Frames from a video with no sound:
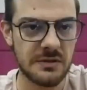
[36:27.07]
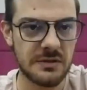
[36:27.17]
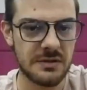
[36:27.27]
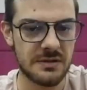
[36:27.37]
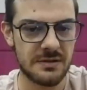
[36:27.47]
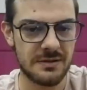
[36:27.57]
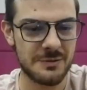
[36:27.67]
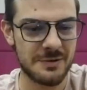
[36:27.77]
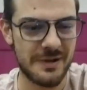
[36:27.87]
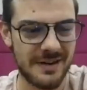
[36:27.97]
This is this
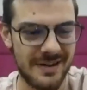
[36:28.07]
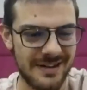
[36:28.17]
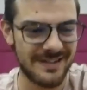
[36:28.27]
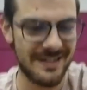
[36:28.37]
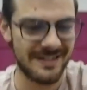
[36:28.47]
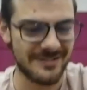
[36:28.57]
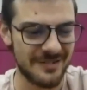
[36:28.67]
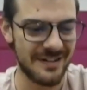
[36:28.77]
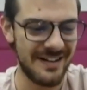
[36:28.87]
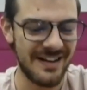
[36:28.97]
was really really
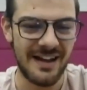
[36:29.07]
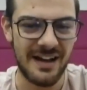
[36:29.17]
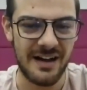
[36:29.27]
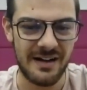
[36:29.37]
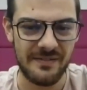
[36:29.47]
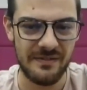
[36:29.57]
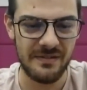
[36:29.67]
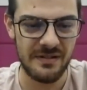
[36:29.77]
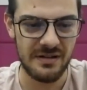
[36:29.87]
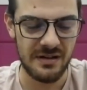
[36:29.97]
cool.
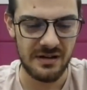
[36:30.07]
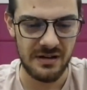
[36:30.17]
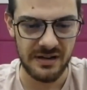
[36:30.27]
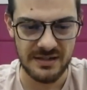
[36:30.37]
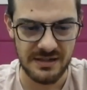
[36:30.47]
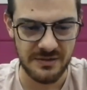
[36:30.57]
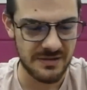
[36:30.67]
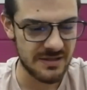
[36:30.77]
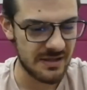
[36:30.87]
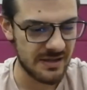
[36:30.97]
Um, I guess I
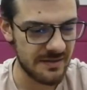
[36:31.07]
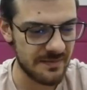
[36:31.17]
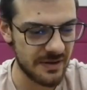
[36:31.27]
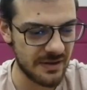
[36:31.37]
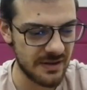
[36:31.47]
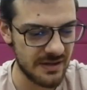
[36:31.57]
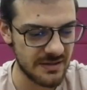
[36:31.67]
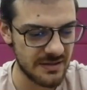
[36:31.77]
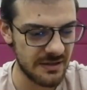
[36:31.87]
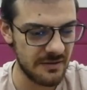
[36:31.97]
would start and break the
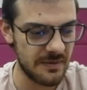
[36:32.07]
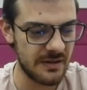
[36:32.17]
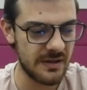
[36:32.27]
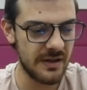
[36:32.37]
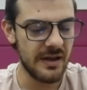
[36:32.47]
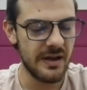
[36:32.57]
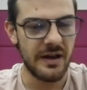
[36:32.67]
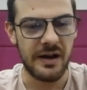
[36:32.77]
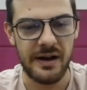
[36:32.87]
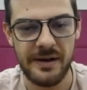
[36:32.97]
ice a little bit.
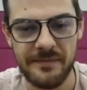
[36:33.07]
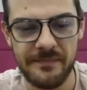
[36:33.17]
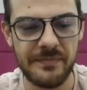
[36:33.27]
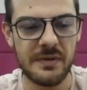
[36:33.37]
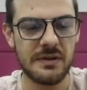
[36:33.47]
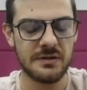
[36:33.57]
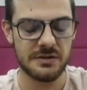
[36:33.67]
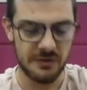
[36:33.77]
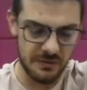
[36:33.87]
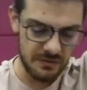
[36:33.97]
Um,
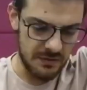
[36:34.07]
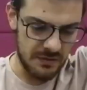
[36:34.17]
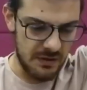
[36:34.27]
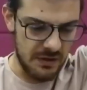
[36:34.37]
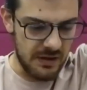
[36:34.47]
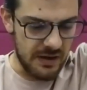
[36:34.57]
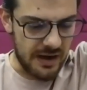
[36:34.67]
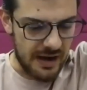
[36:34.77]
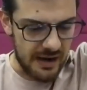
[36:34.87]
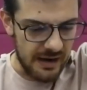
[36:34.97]
so,
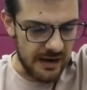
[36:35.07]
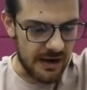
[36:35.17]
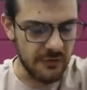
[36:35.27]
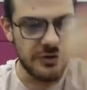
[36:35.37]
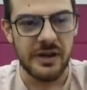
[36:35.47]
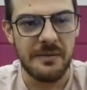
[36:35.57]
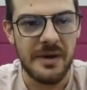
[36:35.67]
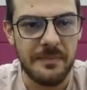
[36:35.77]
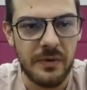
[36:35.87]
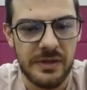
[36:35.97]
how do you came
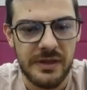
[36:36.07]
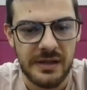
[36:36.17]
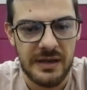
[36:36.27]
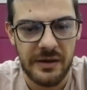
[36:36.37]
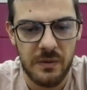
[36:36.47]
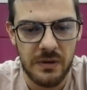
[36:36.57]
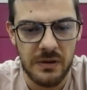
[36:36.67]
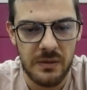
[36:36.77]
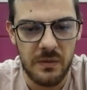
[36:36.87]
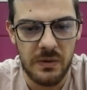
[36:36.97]
up with that? Like,
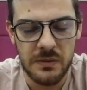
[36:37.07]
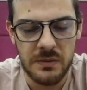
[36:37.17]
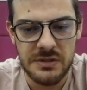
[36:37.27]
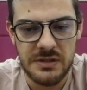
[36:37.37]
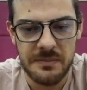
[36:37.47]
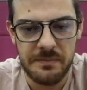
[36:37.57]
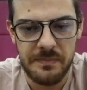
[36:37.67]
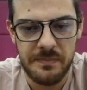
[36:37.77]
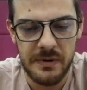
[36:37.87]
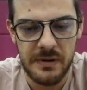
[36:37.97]
what what was the
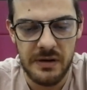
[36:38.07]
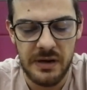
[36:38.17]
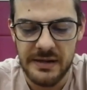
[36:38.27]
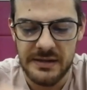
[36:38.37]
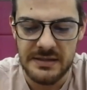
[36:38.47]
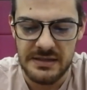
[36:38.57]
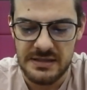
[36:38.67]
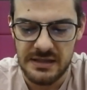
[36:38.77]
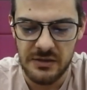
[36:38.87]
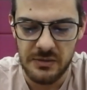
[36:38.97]
like? Is
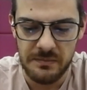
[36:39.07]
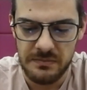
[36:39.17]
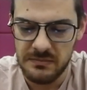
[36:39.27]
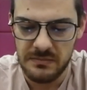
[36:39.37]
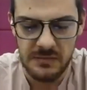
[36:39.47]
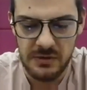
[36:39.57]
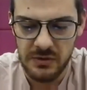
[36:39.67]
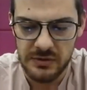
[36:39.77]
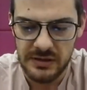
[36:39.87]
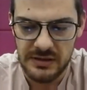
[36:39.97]
that you
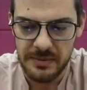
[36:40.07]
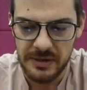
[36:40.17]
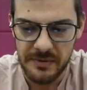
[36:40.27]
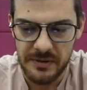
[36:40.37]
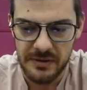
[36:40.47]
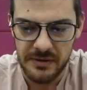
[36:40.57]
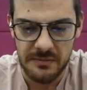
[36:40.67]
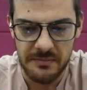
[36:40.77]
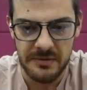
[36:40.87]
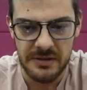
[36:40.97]
looked at the paper or the
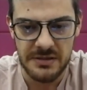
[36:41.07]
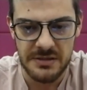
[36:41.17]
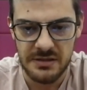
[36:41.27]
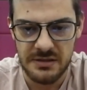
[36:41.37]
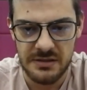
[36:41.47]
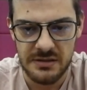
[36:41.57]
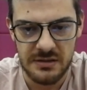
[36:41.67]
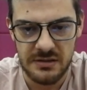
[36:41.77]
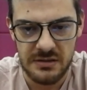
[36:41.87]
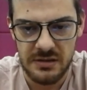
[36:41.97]
implementation
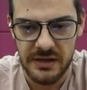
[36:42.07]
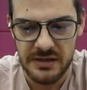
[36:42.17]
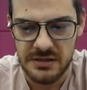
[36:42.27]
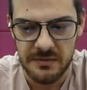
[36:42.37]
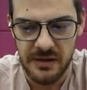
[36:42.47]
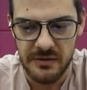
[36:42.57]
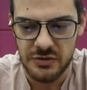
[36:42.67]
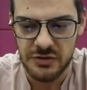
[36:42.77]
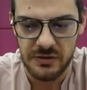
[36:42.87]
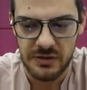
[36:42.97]
and like somehow you
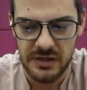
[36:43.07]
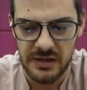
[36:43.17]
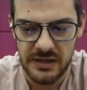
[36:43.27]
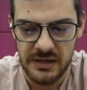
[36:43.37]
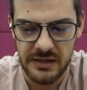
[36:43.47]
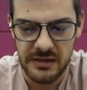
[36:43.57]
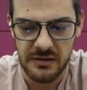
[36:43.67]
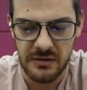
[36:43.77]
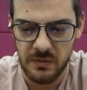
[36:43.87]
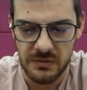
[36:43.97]
saw it directly?
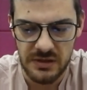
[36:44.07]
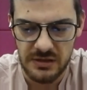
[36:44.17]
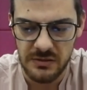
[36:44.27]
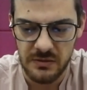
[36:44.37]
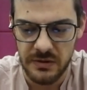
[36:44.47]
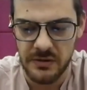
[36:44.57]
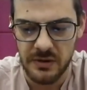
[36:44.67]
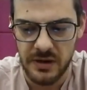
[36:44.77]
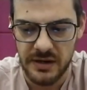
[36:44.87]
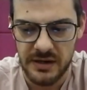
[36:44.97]
Did you were you
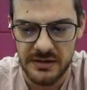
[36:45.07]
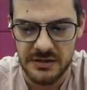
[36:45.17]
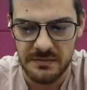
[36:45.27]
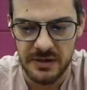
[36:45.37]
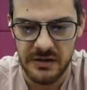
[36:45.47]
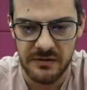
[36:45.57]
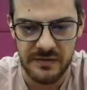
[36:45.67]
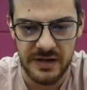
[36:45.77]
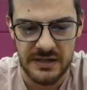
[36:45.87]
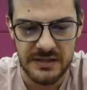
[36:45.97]
running like some kind of
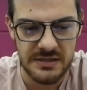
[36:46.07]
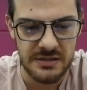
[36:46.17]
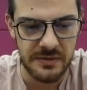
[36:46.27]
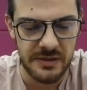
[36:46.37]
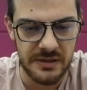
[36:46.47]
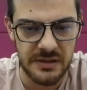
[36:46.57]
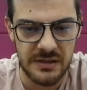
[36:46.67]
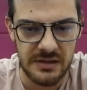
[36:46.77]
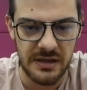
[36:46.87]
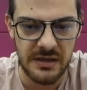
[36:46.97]
analysis over it,
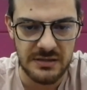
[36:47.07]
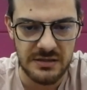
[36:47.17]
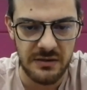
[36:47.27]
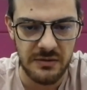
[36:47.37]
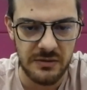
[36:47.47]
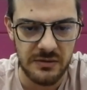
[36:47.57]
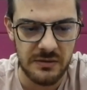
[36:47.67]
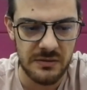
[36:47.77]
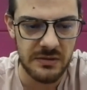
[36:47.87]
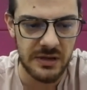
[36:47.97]
and then it's how
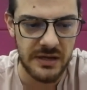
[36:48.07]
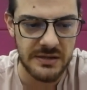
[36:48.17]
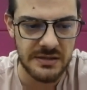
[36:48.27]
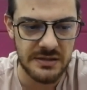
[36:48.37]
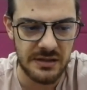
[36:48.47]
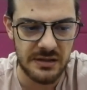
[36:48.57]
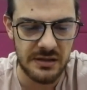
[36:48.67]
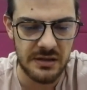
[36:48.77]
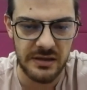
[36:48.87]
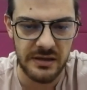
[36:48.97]
you catch the
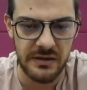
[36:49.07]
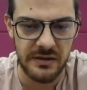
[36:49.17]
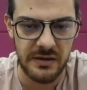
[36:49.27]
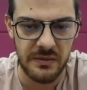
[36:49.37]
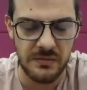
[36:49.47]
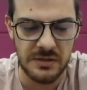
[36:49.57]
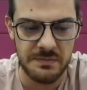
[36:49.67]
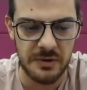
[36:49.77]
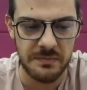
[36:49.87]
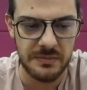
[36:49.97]
thing? Like how how
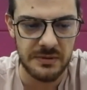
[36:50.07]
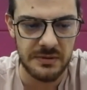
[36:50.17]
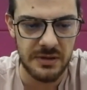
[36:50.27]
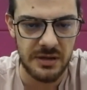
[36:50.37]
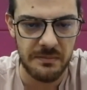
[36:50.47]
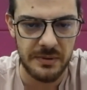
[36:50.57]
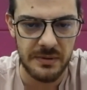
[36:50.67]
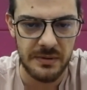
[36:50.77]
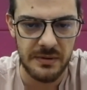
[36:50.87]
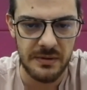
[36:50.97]
this popped up?